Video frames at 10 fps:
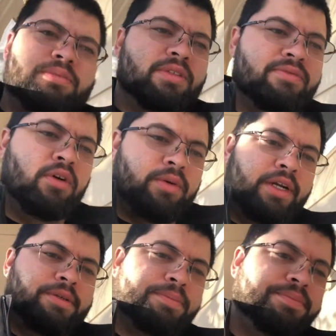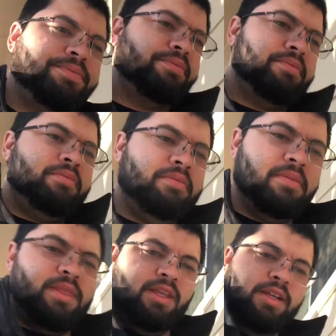the four runner,
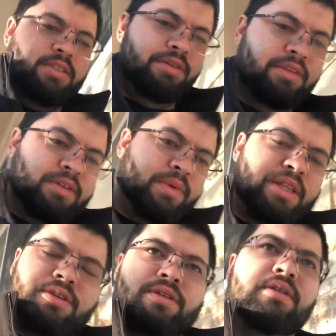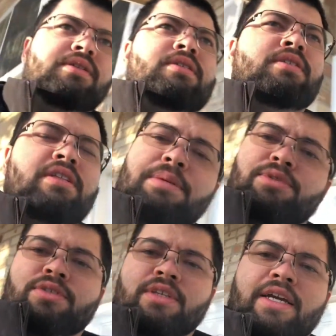see what the weather
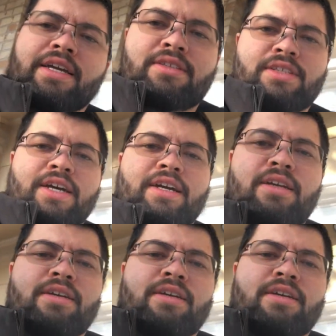temperature's like outside.